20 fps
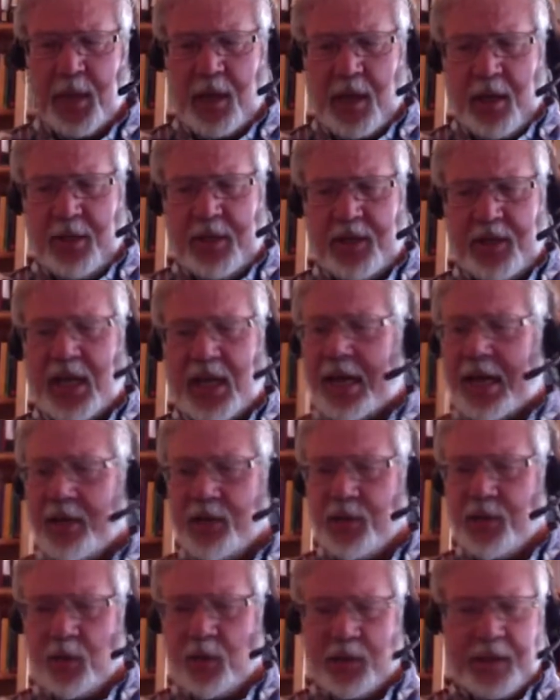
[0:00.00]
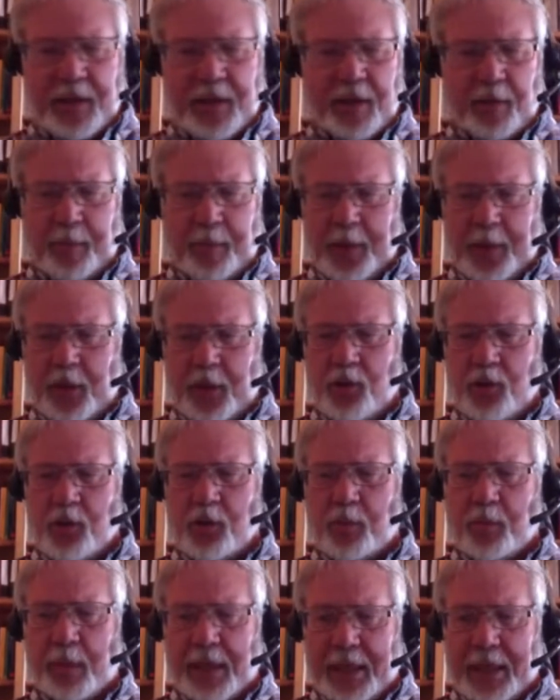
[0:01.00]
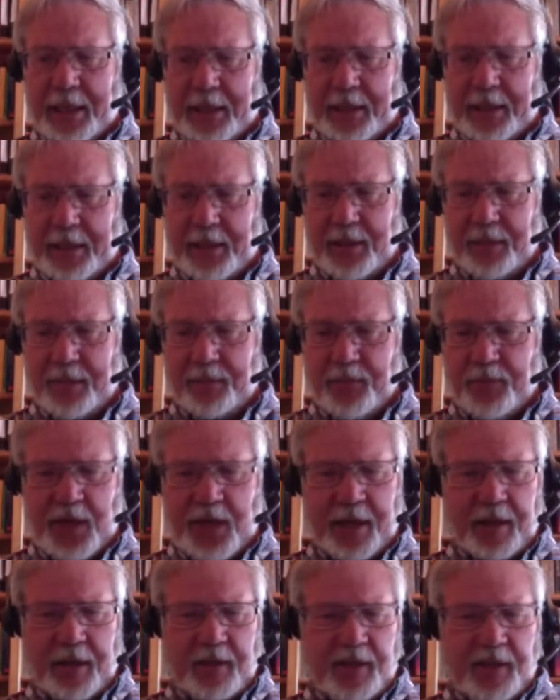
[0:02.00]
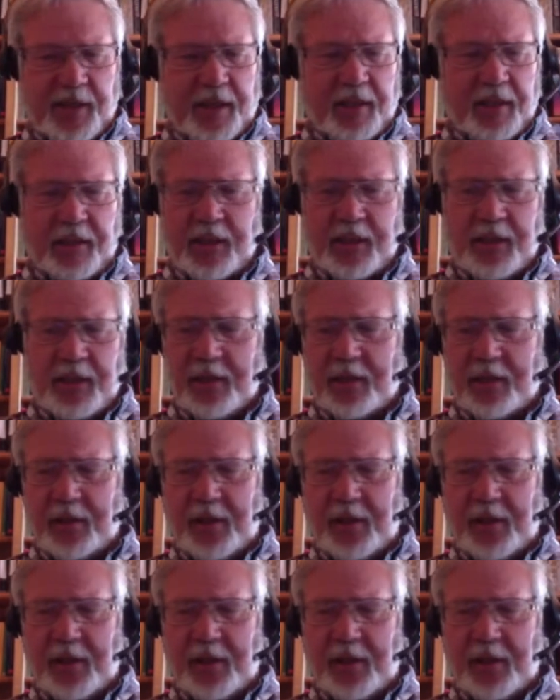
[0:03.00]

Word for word: these guys who are, tend to be used by Satan tend to